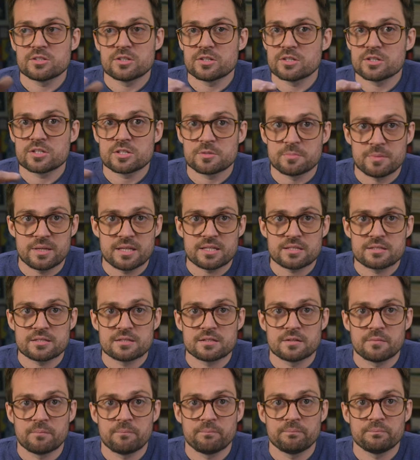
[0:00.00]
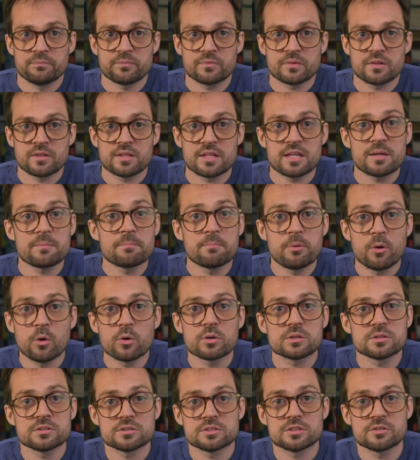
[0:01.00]
to dismiss the
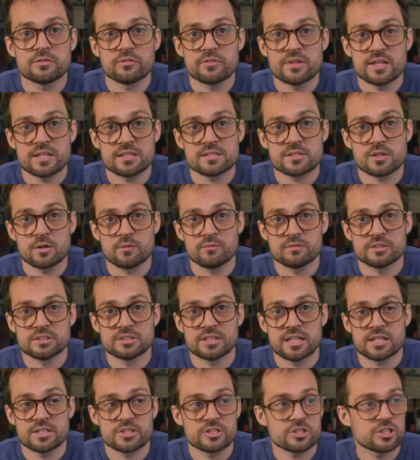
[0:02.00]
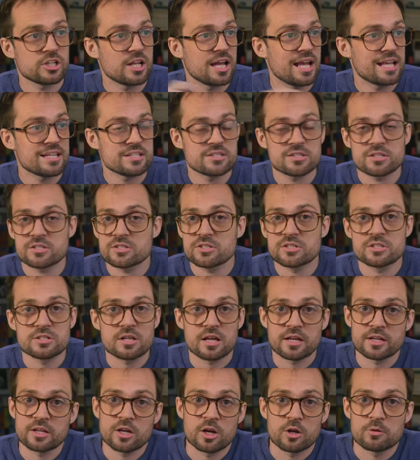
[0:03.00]
importance of this conversation as
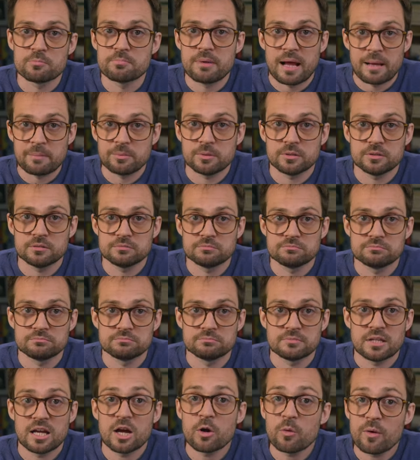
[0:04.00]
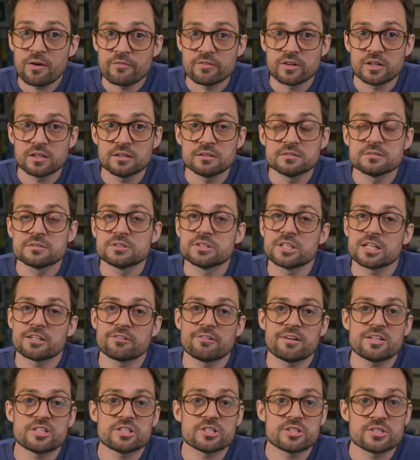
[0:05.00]
psychobabble. However,
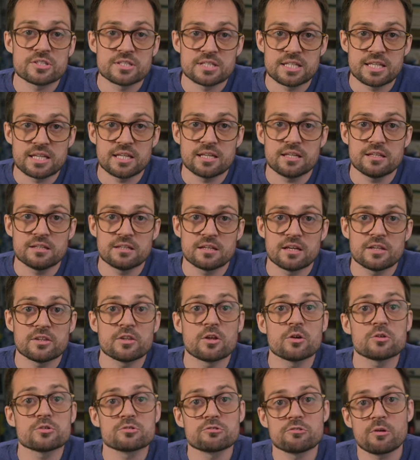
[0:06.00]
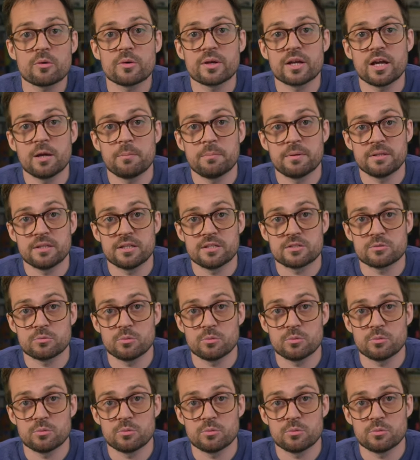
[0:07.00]
Generation Z and those growing up in this